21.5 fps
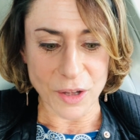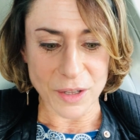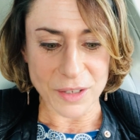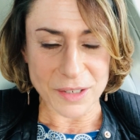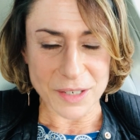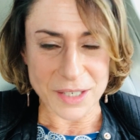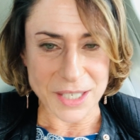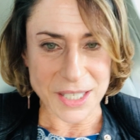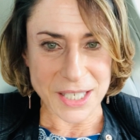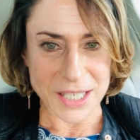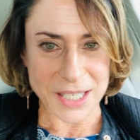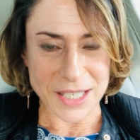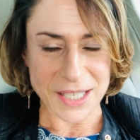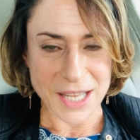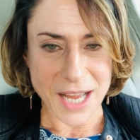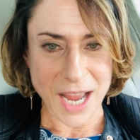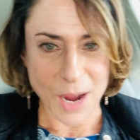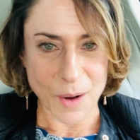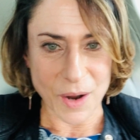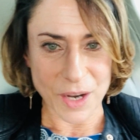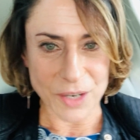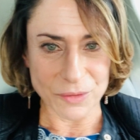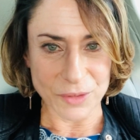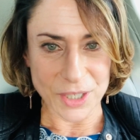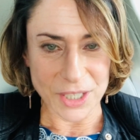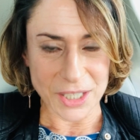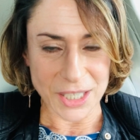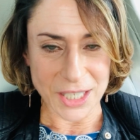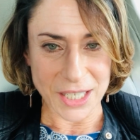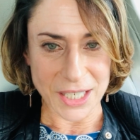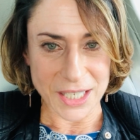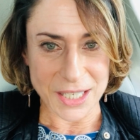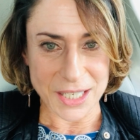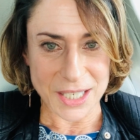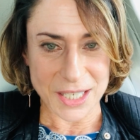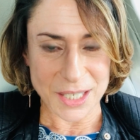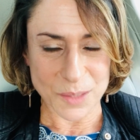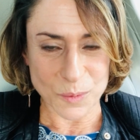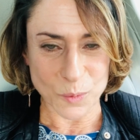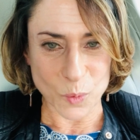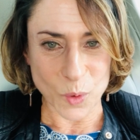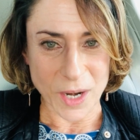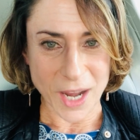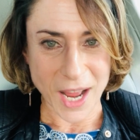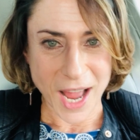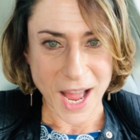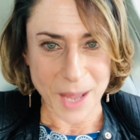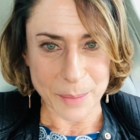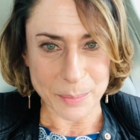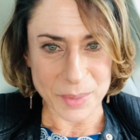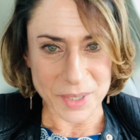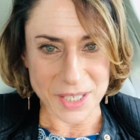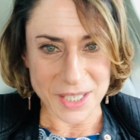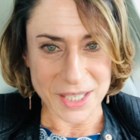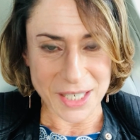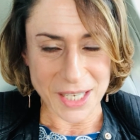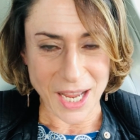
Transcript: because now I realize what happened.